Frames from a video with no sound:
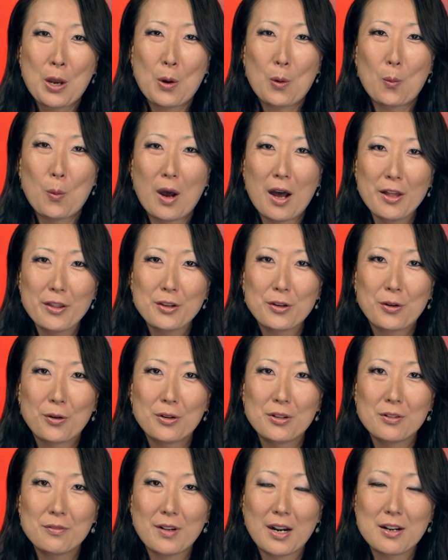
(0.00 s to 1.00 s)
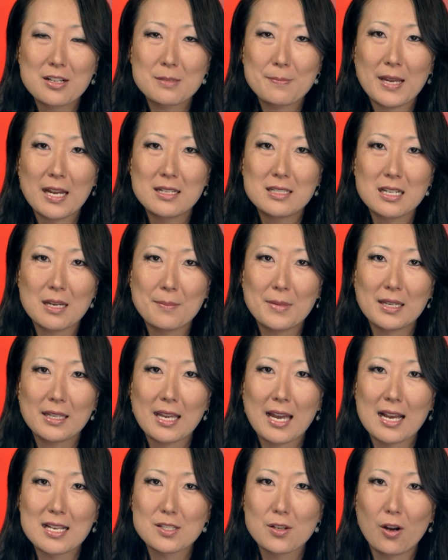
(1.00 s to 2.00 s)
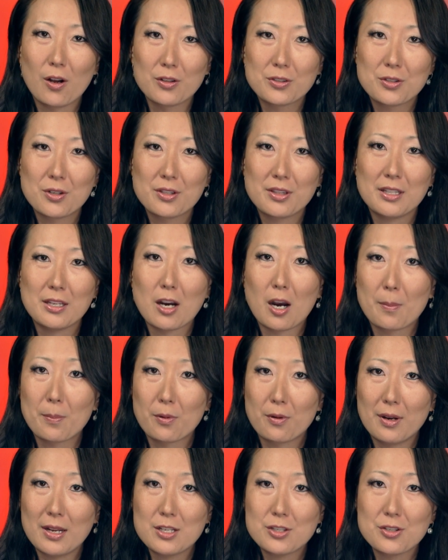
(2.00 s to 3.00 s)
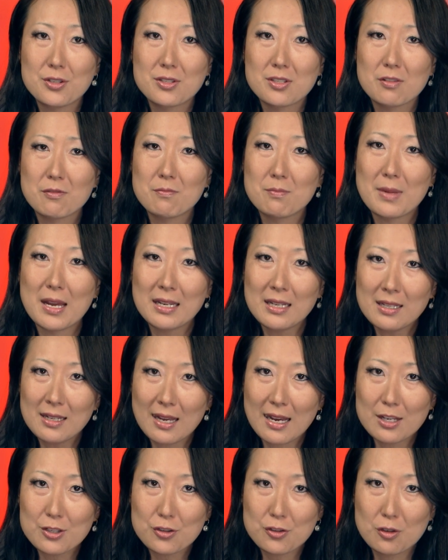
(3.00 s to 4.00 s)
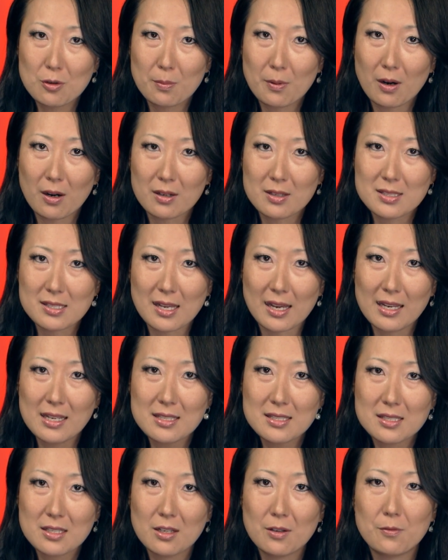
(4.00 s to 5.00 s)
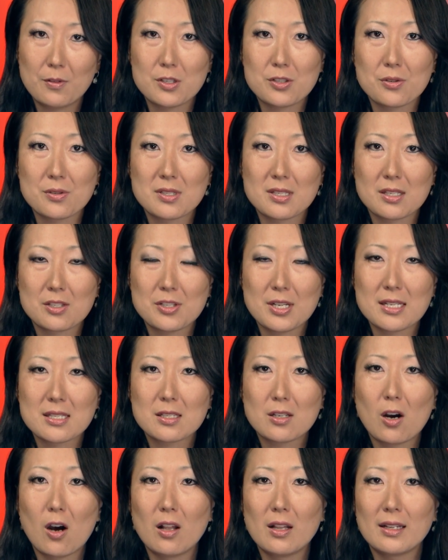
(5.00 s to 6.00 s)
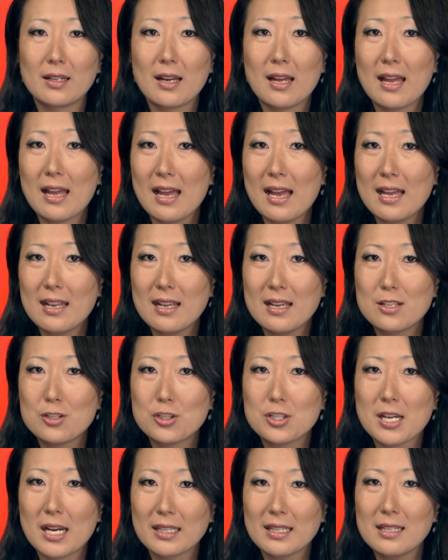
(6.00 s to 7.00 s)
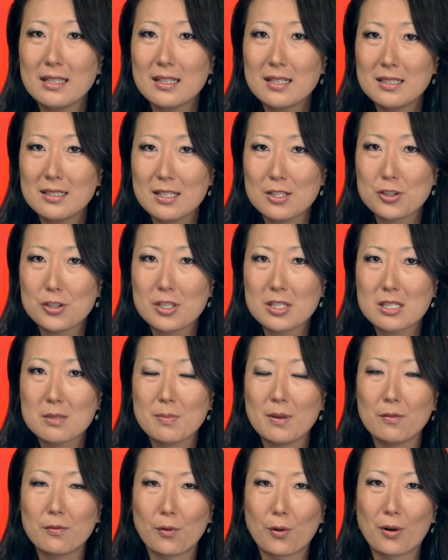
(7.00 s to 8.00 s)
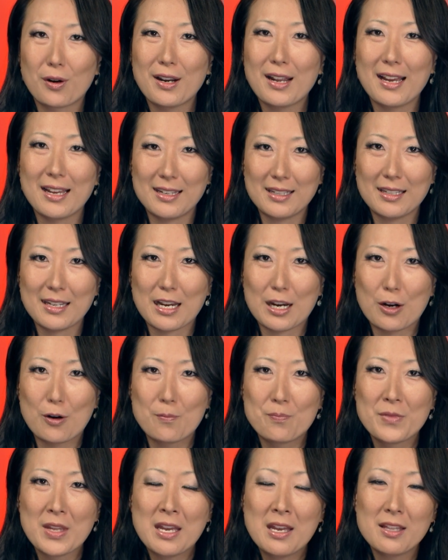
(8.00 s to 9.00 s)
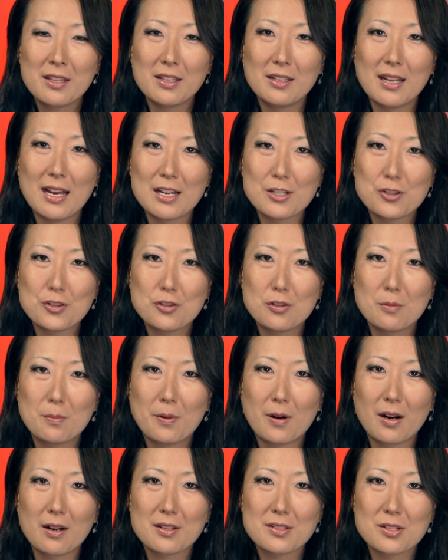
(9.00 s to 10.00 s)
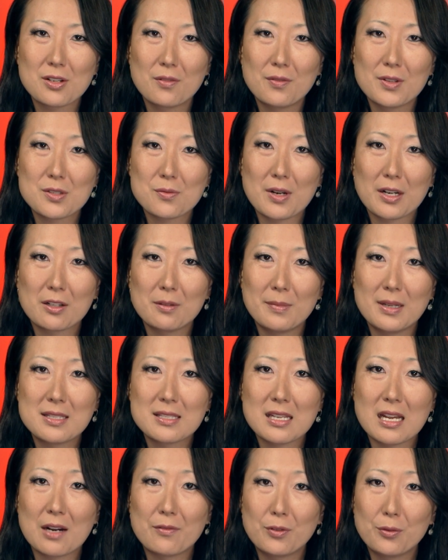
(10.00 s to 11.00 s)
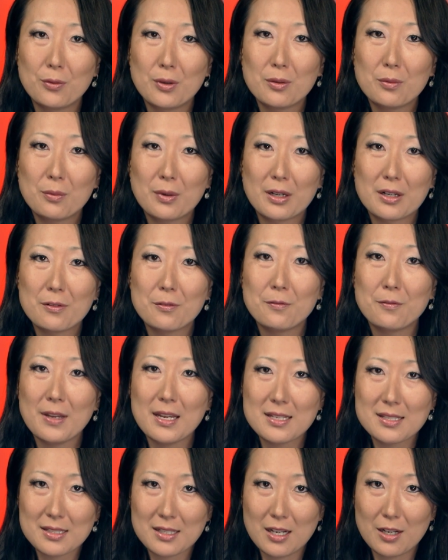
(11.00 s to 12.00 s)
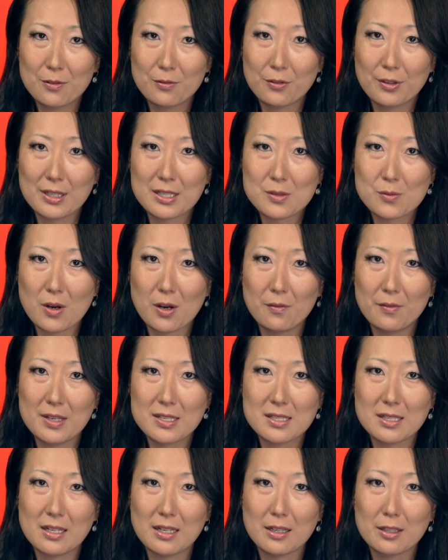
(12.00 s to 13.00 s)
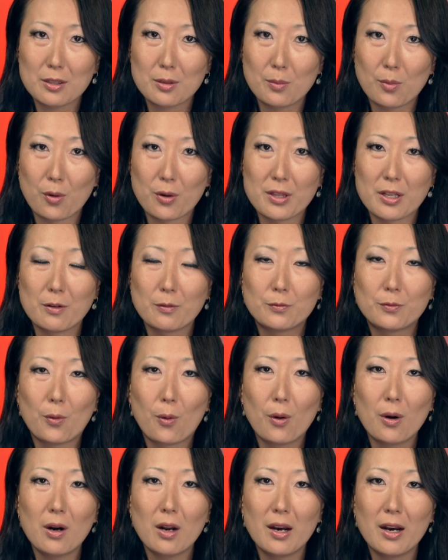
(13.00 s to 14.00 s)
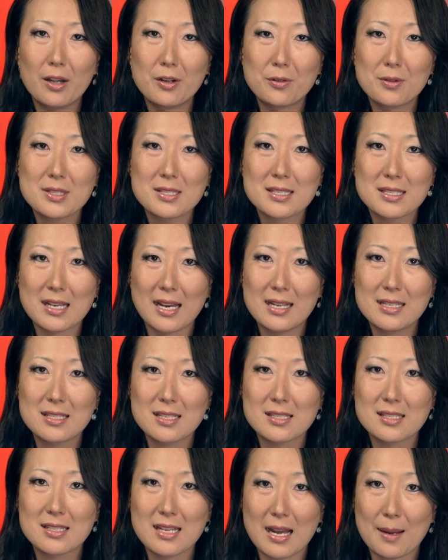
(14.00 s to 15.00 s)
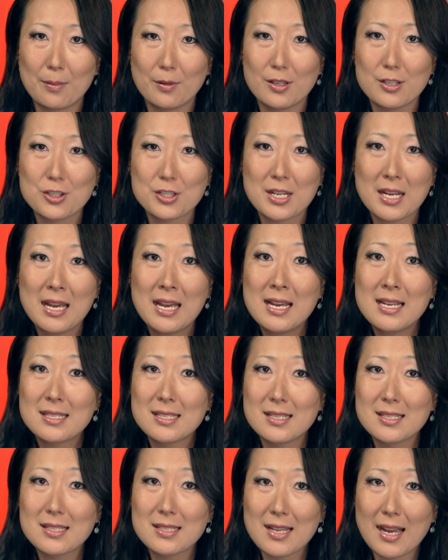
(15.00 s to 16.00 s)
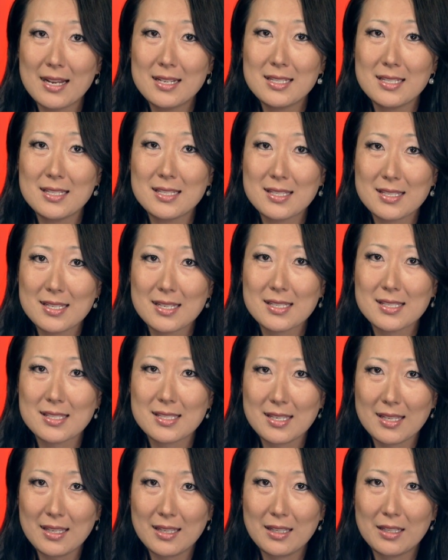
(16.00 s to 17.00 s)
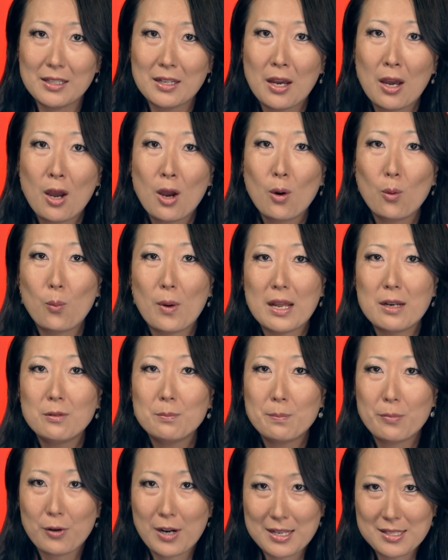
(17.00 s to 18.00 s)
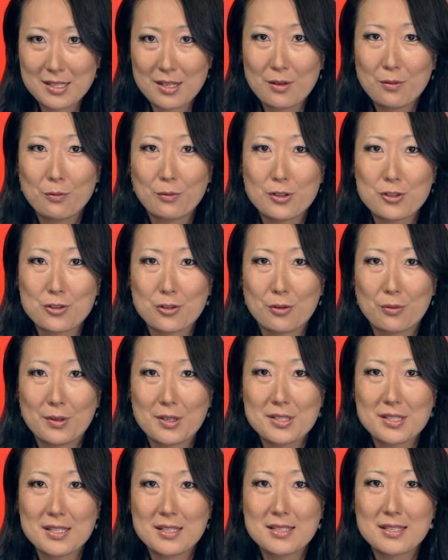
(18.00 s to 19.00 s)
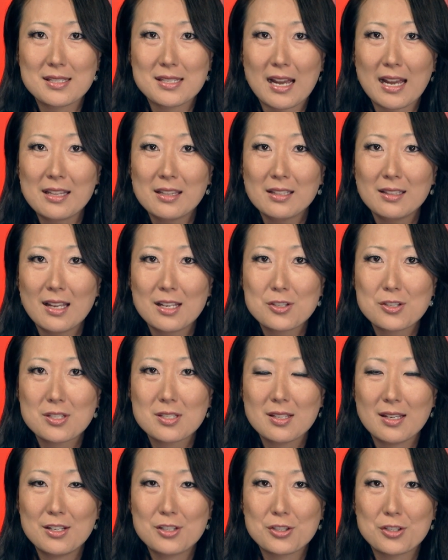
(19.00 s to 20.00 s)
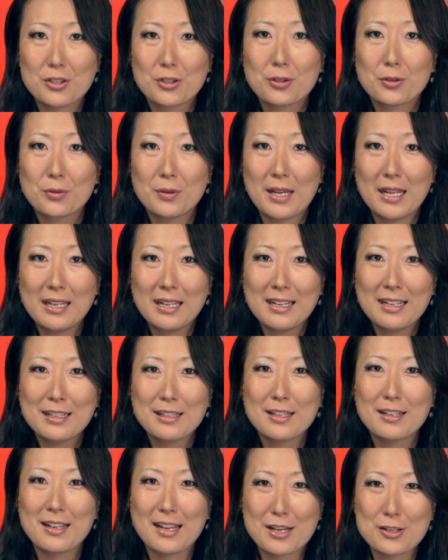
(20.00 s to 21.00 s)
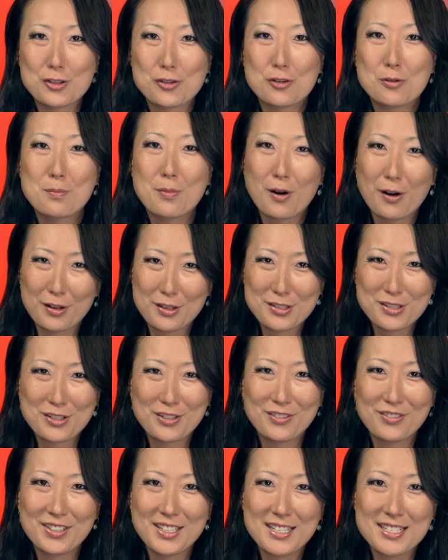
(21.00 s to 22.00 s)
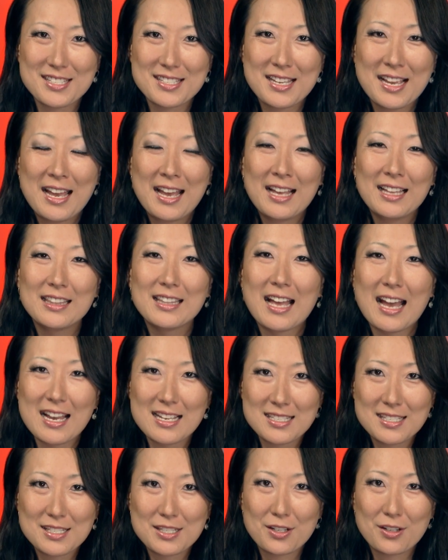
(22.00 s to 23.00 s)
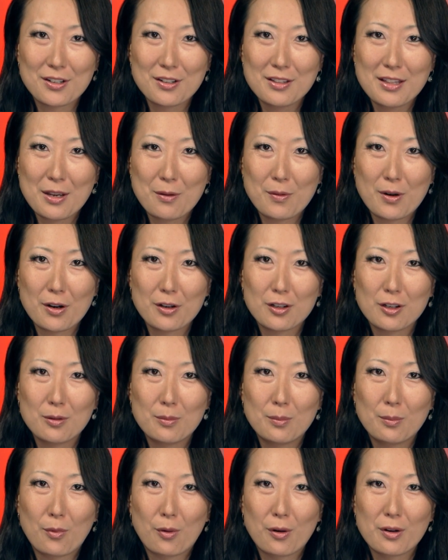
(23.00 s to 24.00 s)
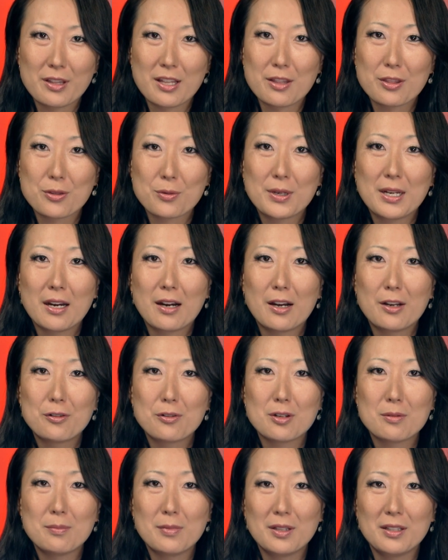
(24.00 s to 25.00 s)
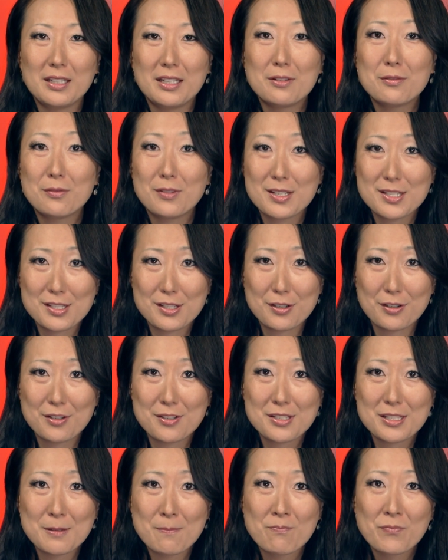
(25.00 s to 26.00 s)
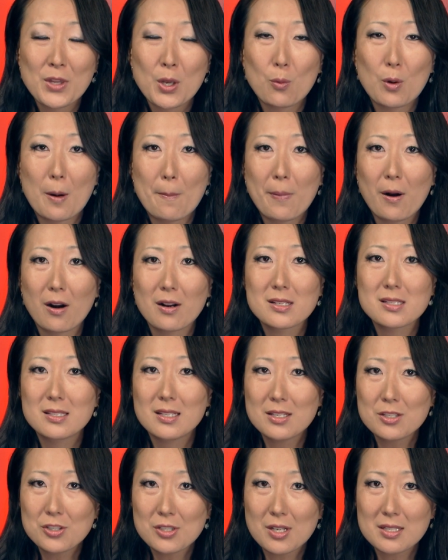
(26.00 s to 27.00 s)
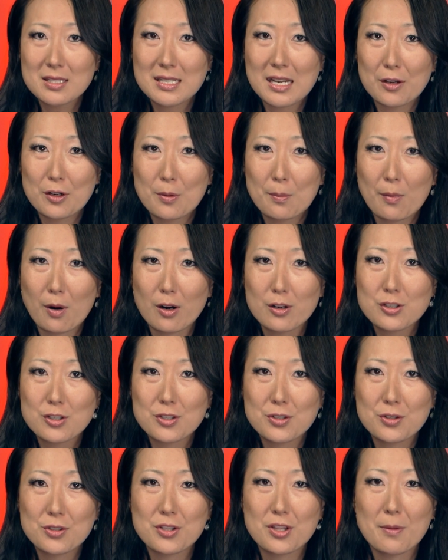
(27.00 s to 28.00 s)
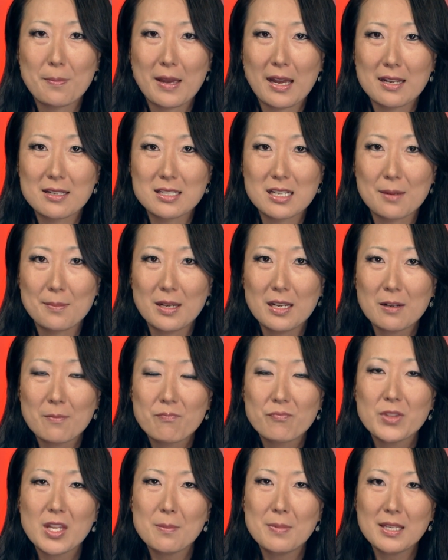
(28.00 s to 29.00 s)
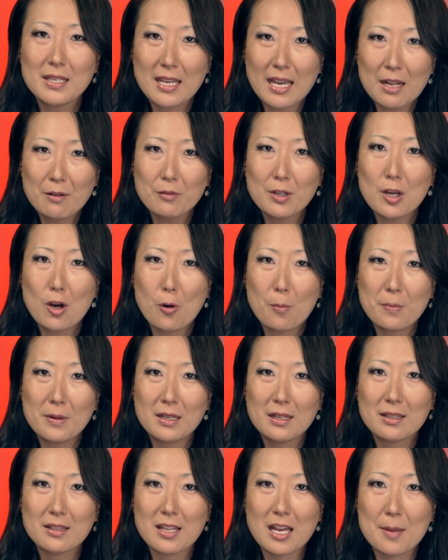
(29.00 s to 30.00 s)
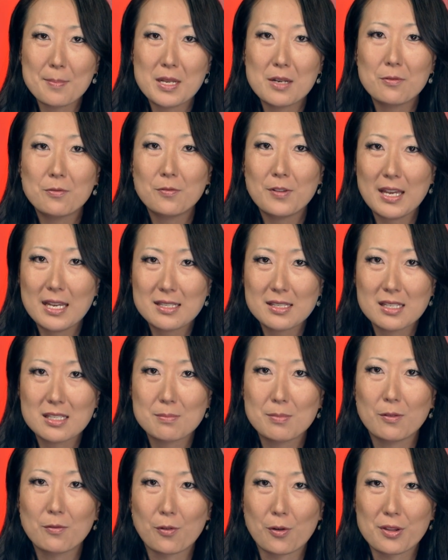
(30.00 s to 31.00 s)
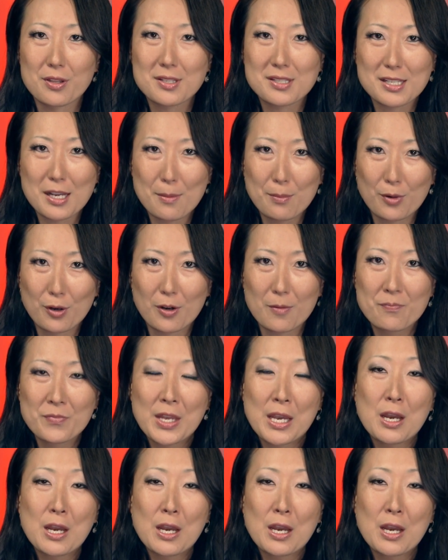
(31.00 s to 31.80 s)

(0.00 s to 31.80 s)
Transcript: While the coronavirus pandemic has altered the operations of many national park sites, officials suggest calling ahead and checking conditions before heading out. The National Park Service recommends everyone wear face coverings while visiting the more than 400 sites established since 1916 when President Woodrow Wilson signed the legislation creating the National Park Service. Last year, they welcomed more than 300 million visitors. While parks did shut down in March due to the pandemic, they began reopening them in phases before the summer.